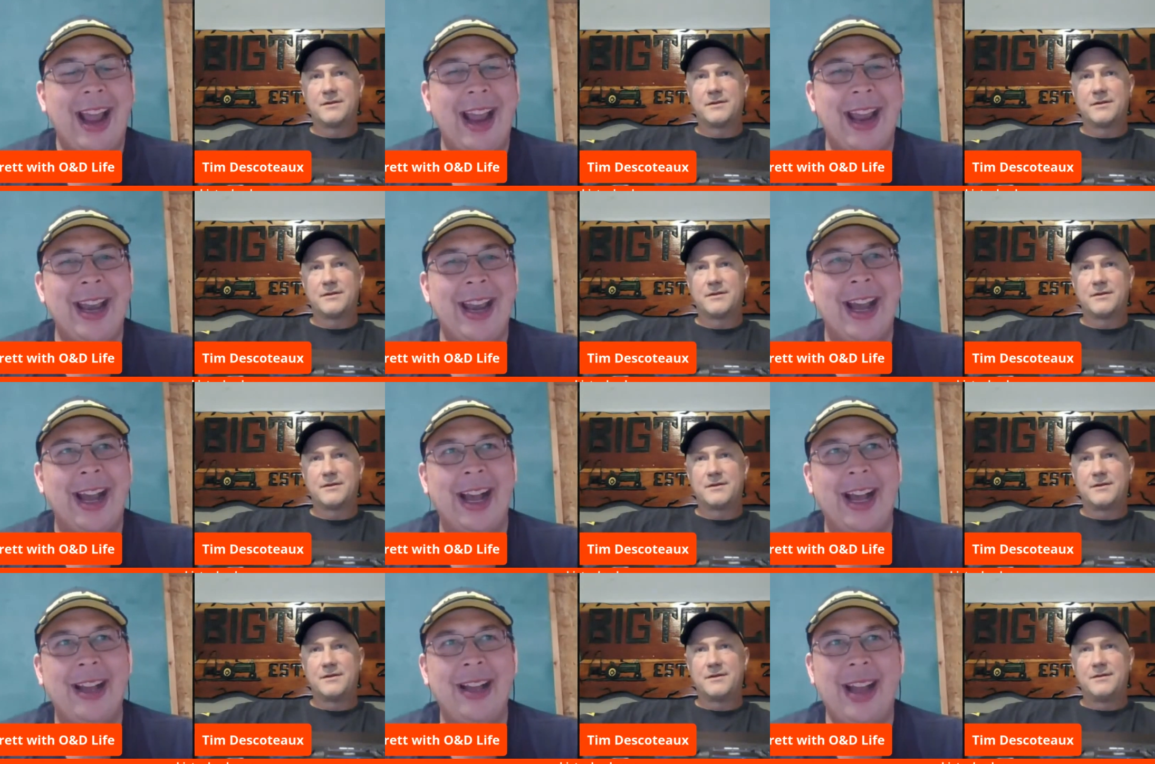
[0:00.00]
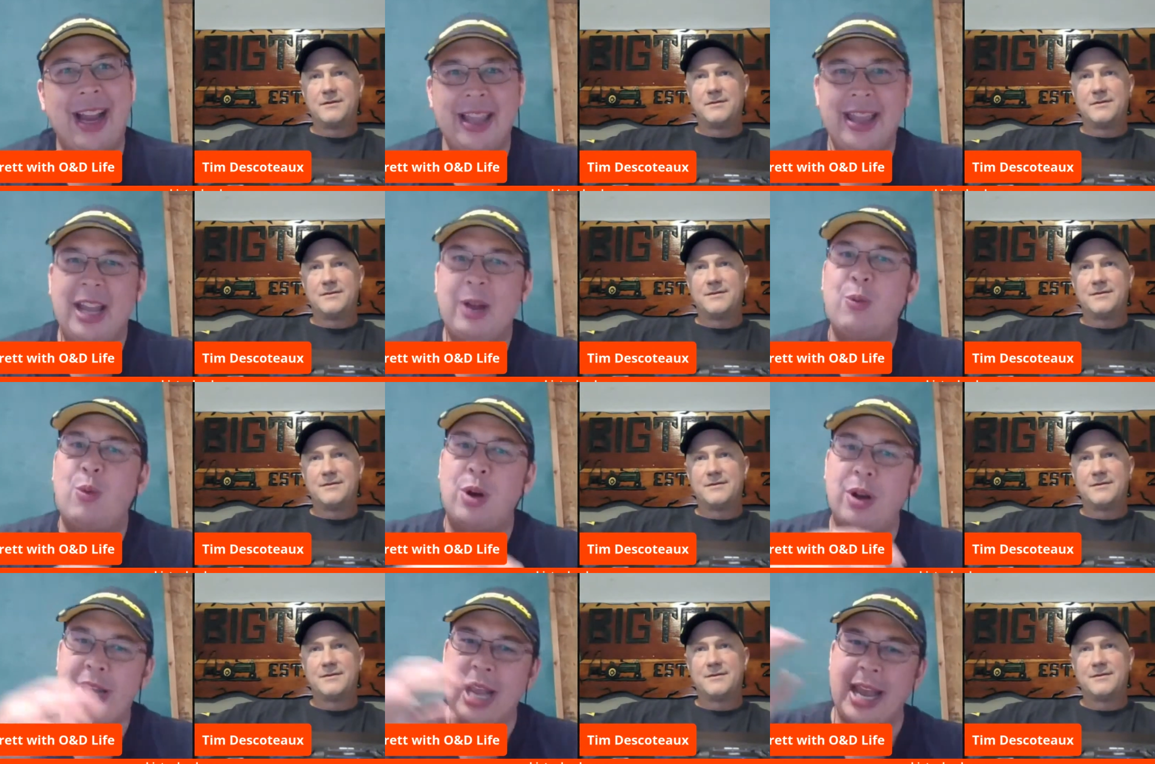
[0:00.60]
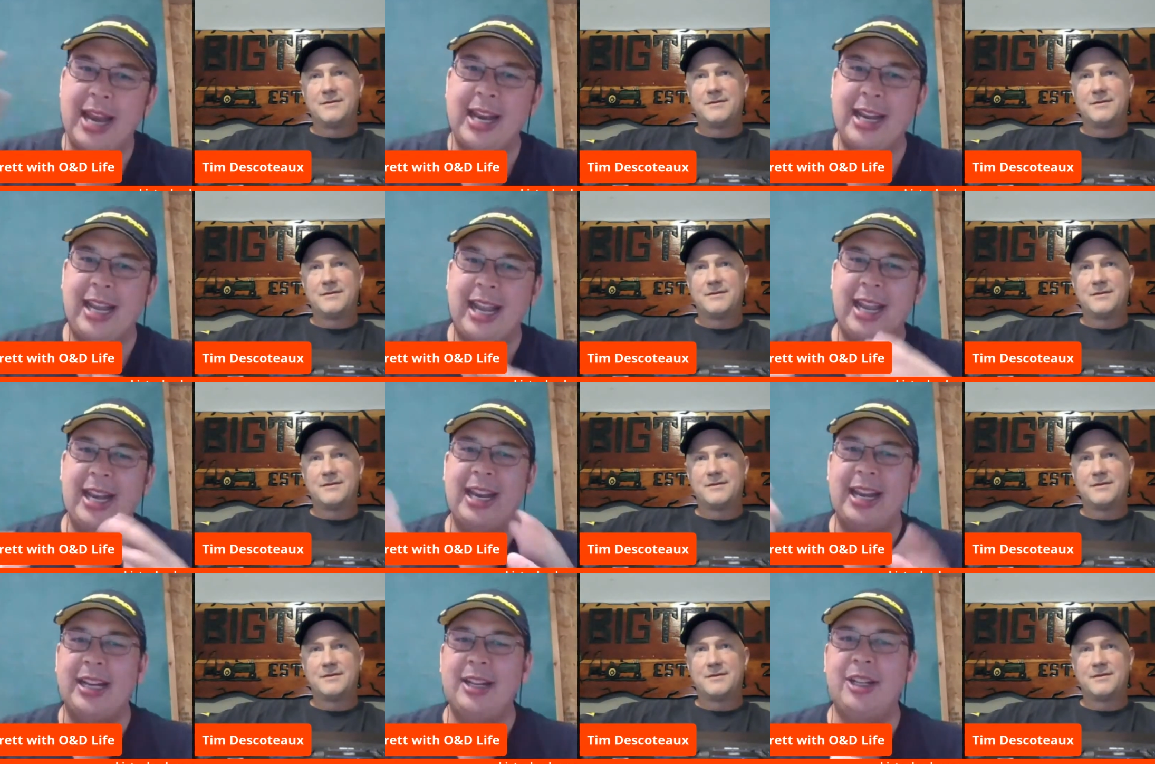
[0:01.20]
Speaker 1: and uh, and then we'll kind
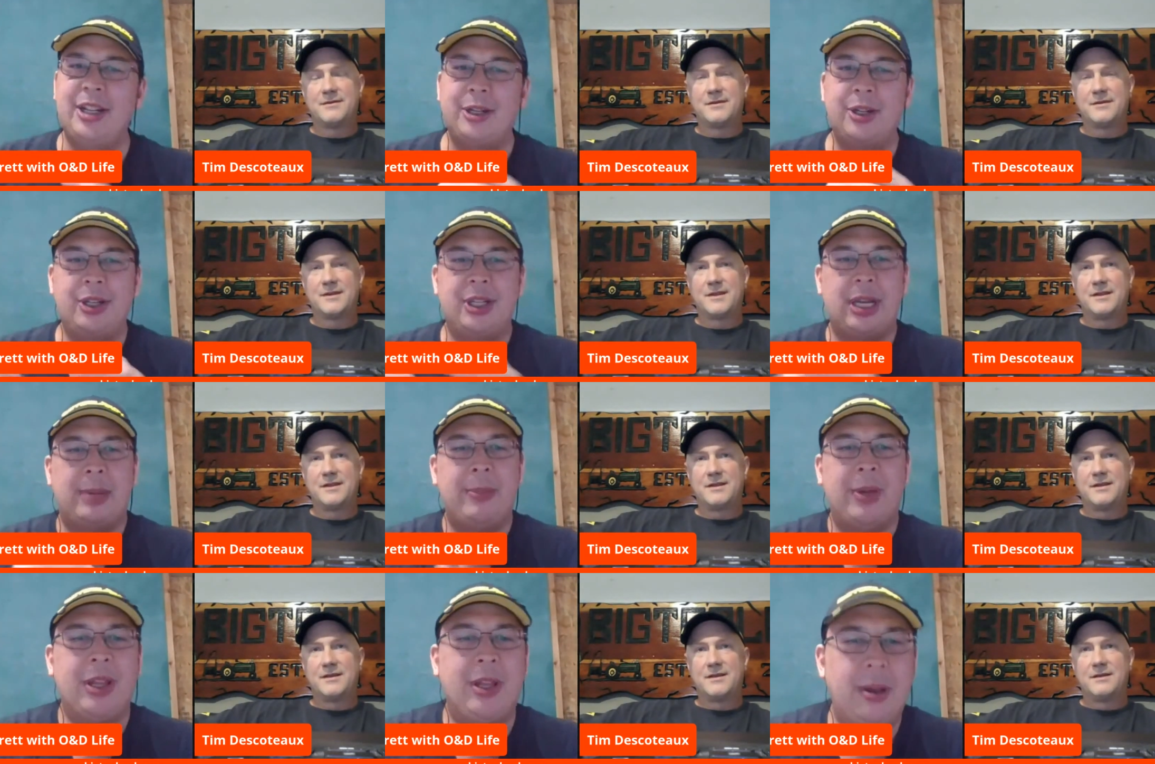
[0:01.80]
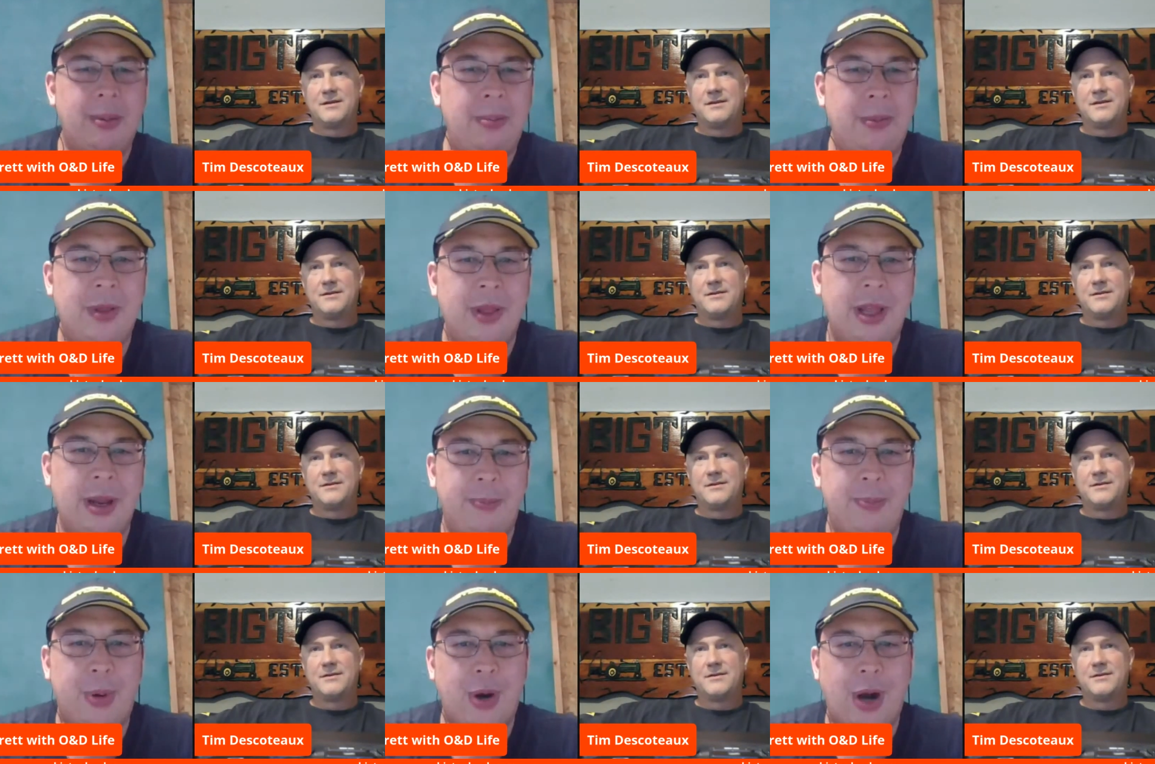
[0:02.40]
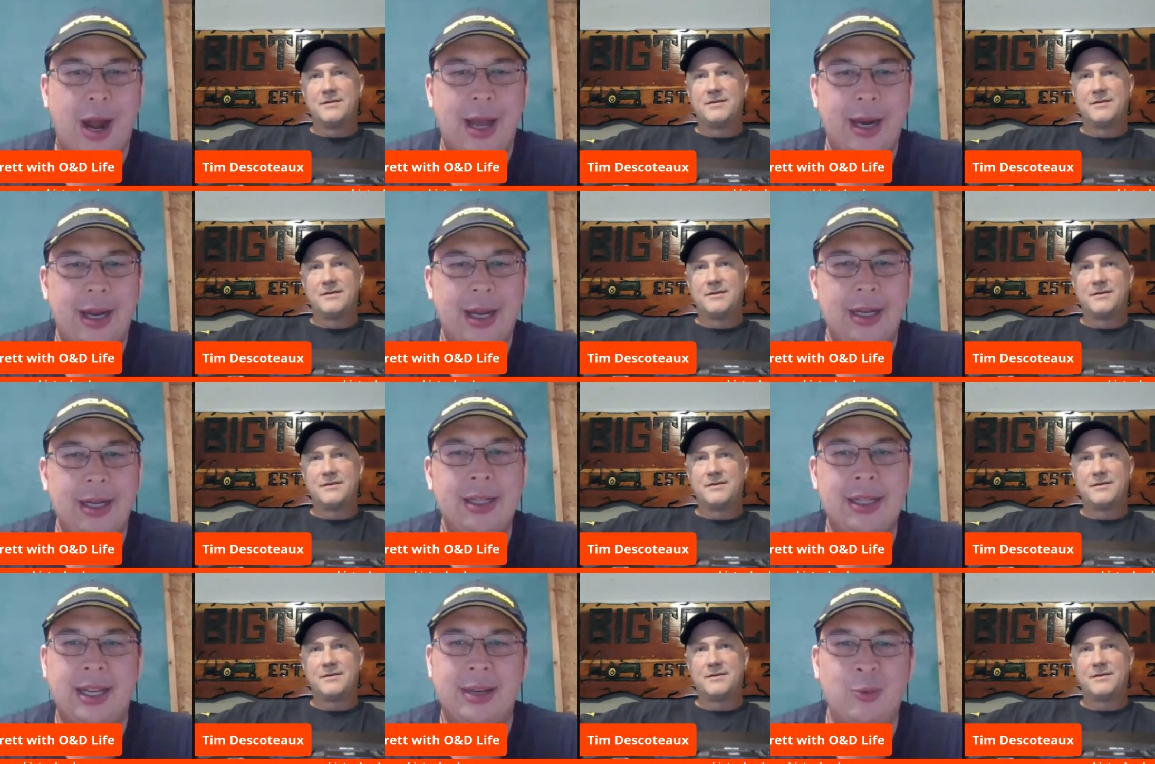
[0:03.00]
of get into some of the the
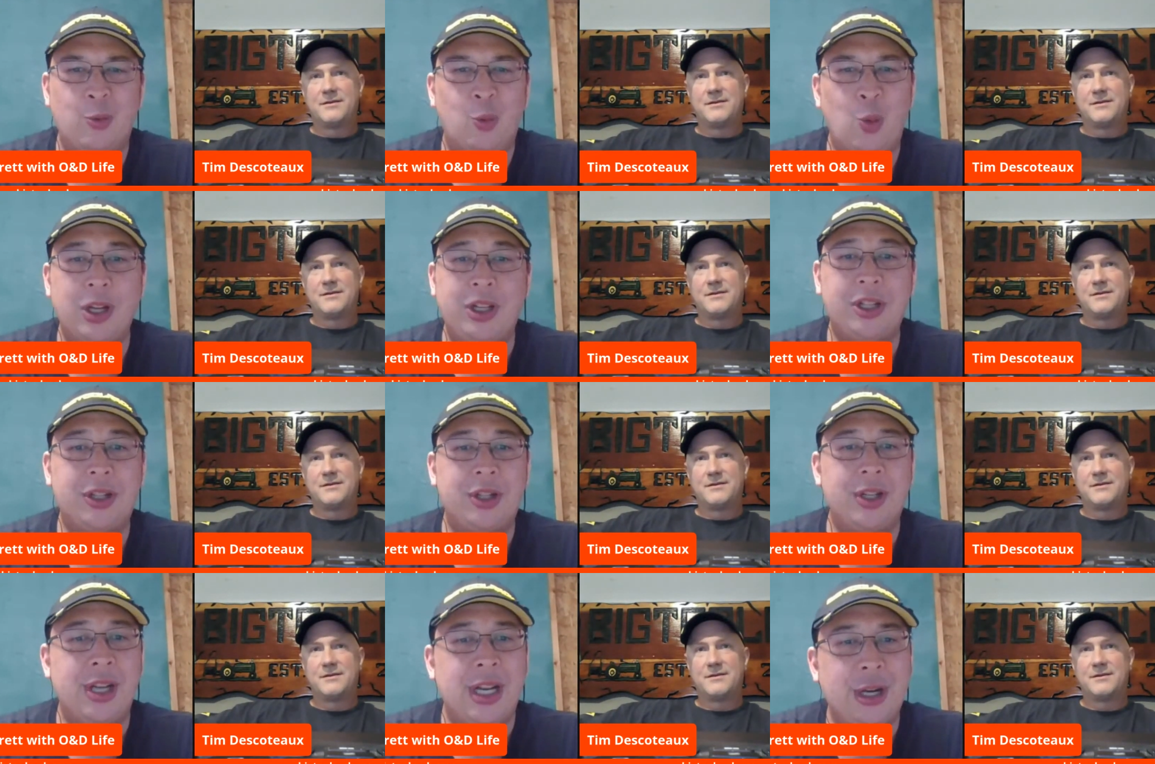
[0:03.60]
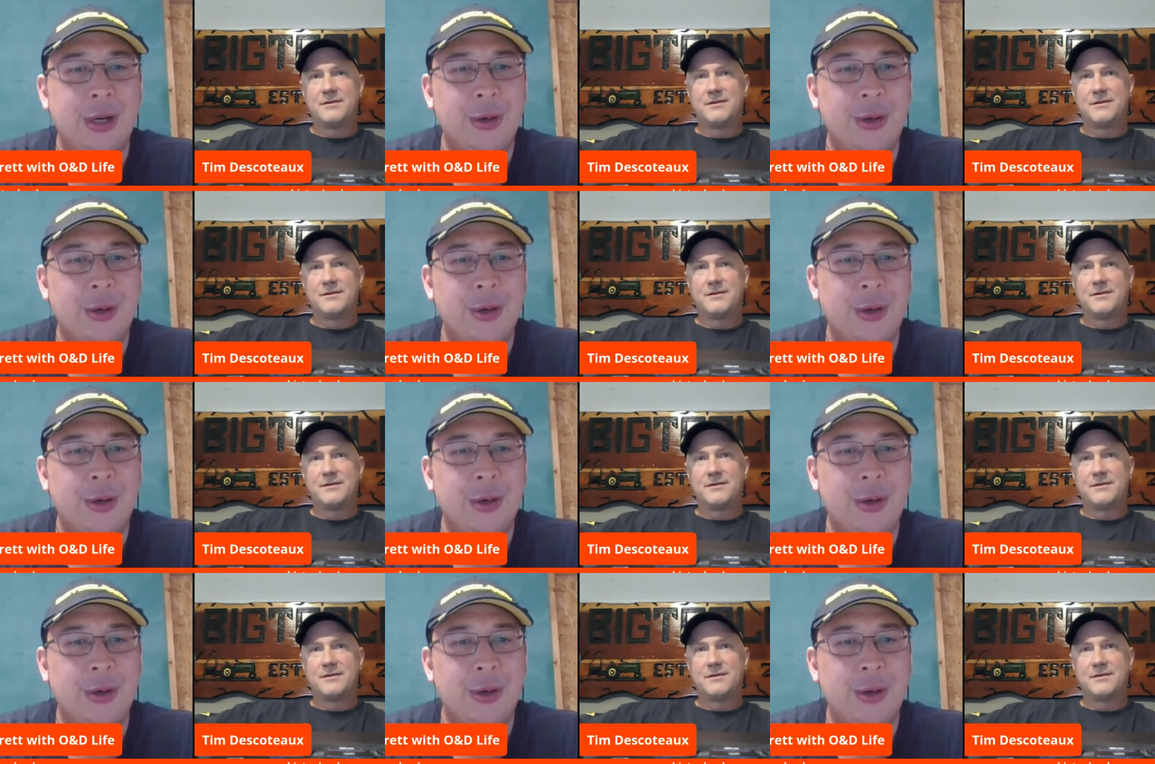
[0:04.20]
products and what's